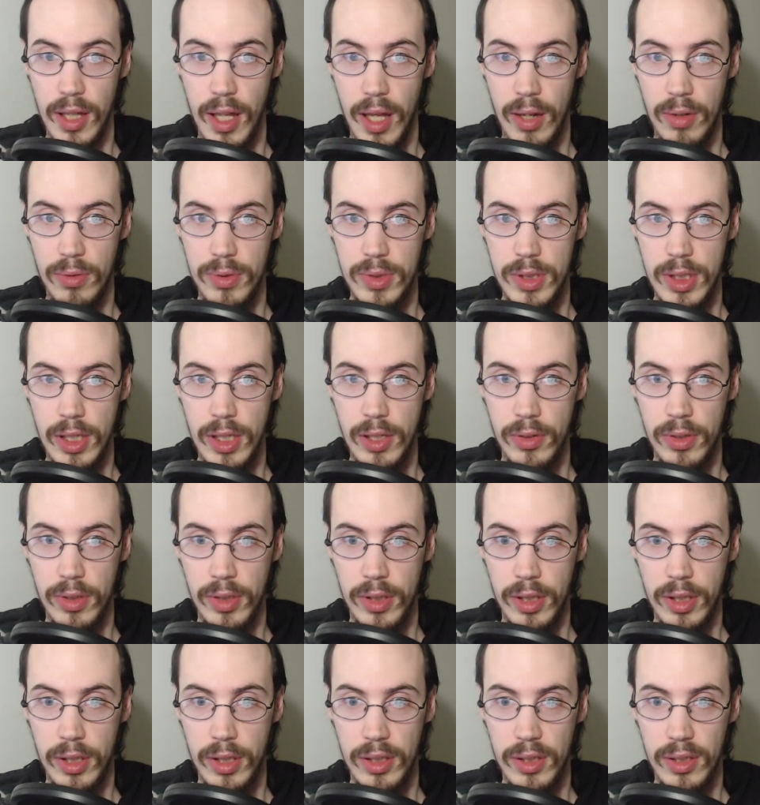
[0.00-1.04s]
I don't see how they're
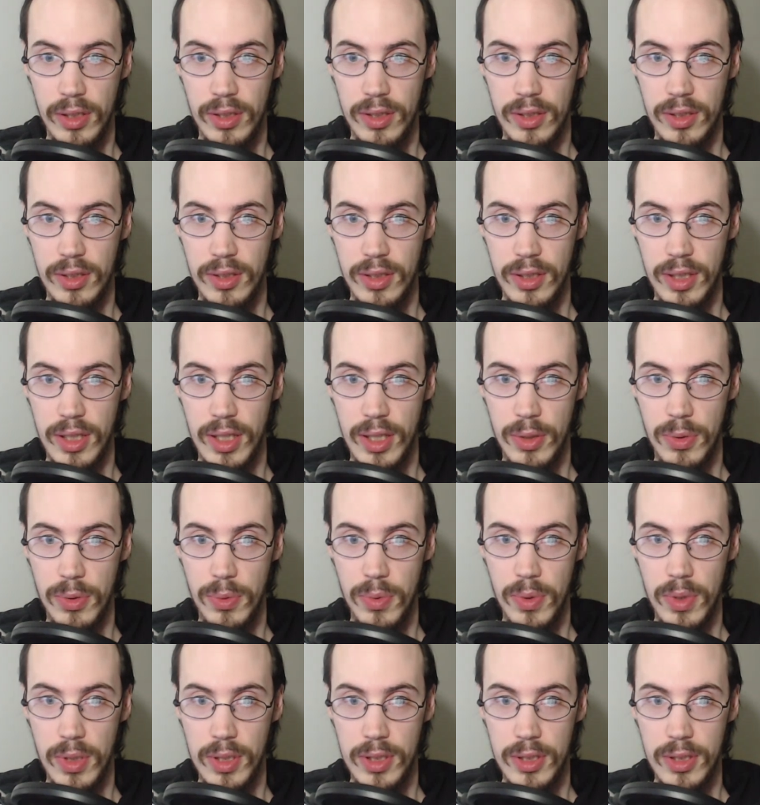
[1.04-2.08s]
gonna get
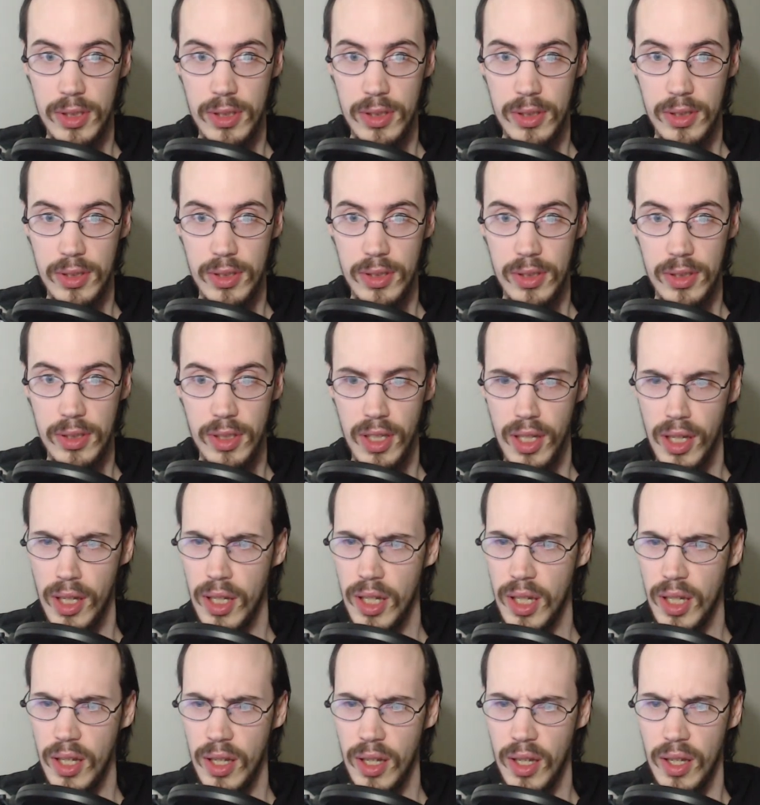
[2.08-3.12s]
through this.
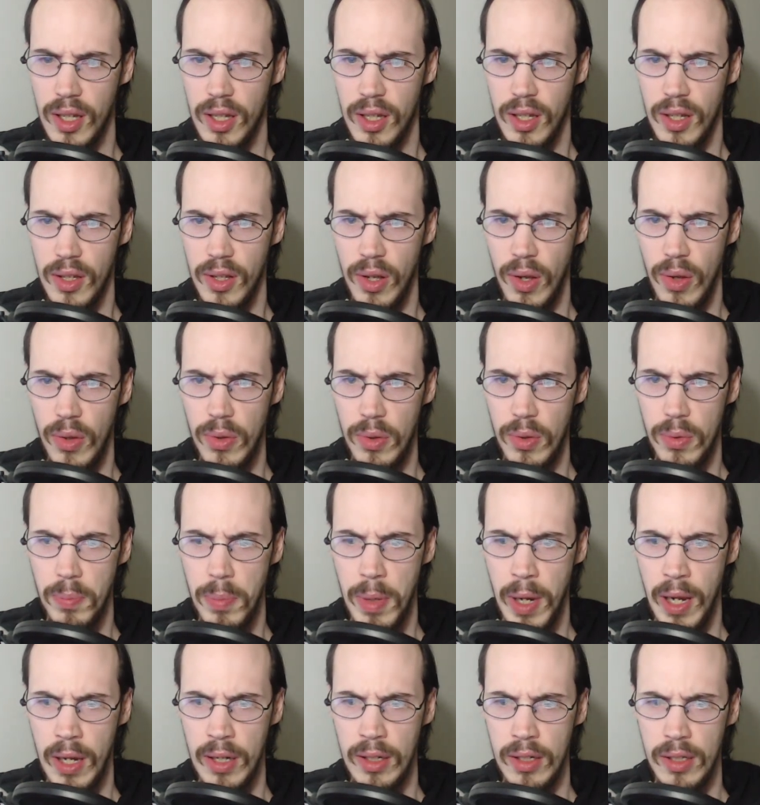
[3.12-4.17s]
Although
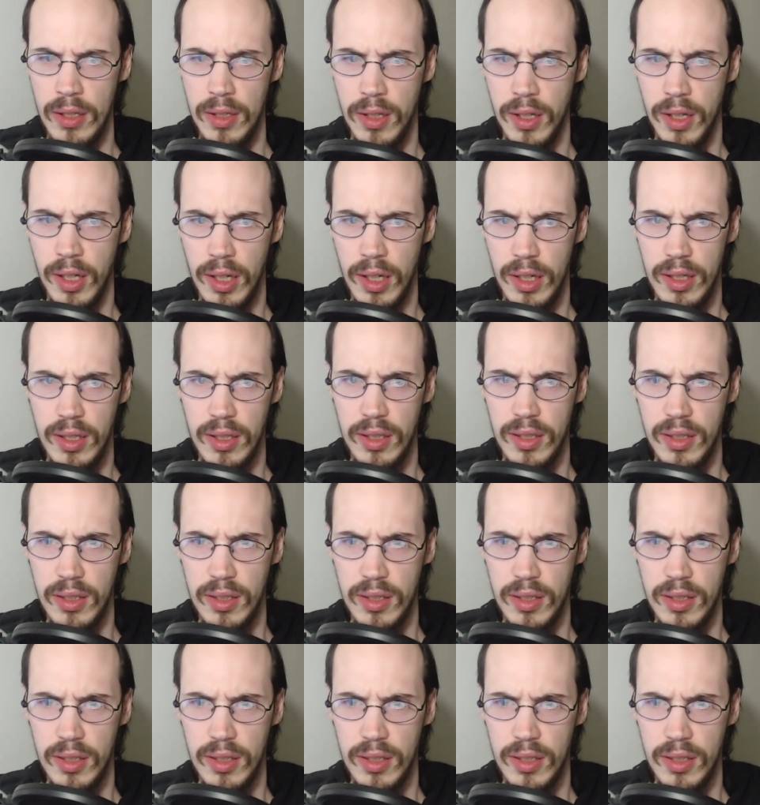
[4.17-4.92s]
Ban can, like,